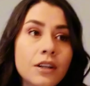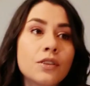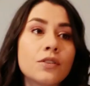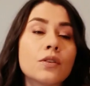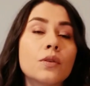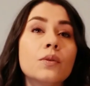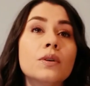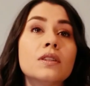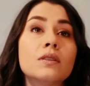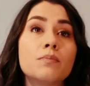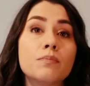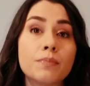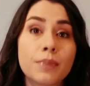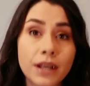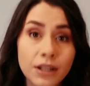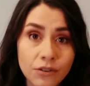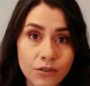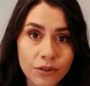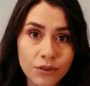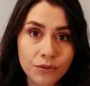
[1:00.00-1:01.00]
So it's
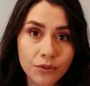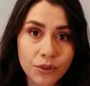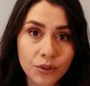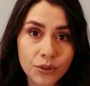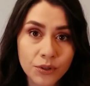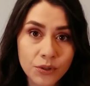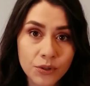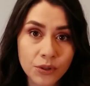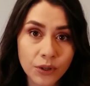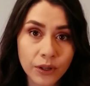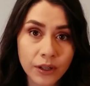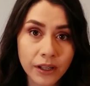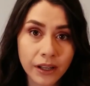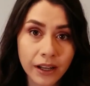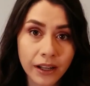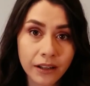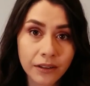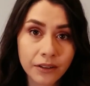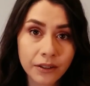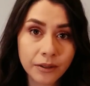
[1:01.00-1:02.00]
better if you use oil
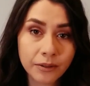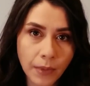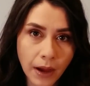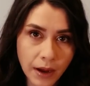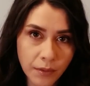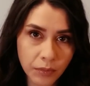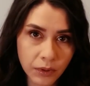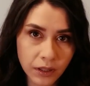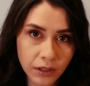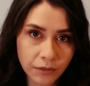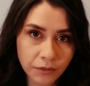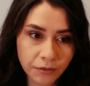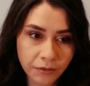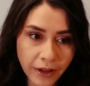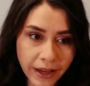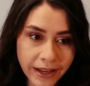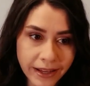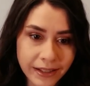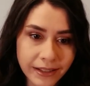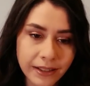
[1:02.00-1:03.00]
color. I will
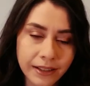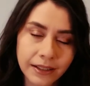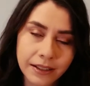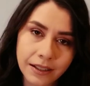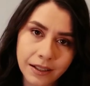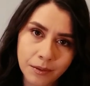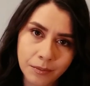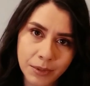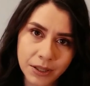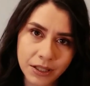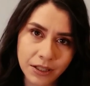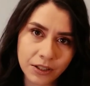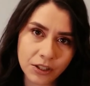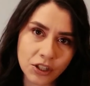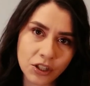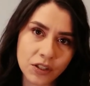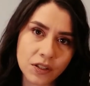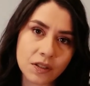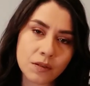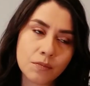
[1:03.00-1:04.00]
fake it a little bit and
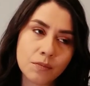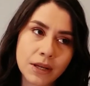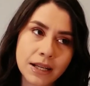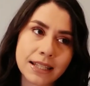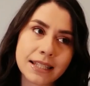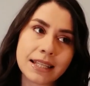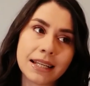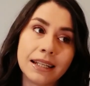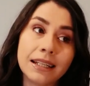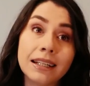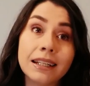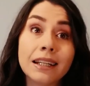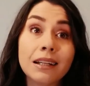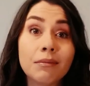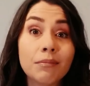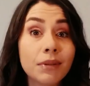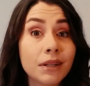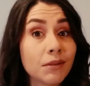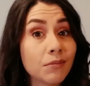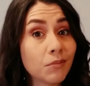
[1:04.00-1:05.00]
just mix a little
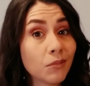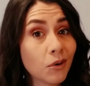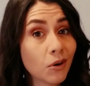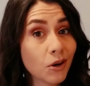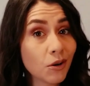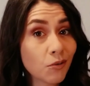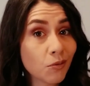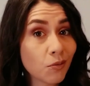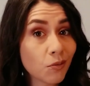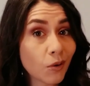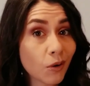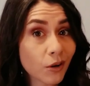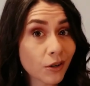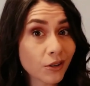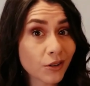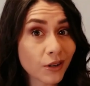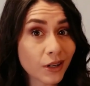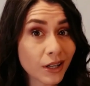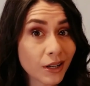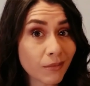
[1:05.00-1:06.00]
bit more
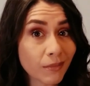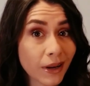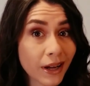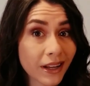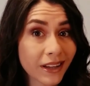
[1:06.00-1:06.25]
water in my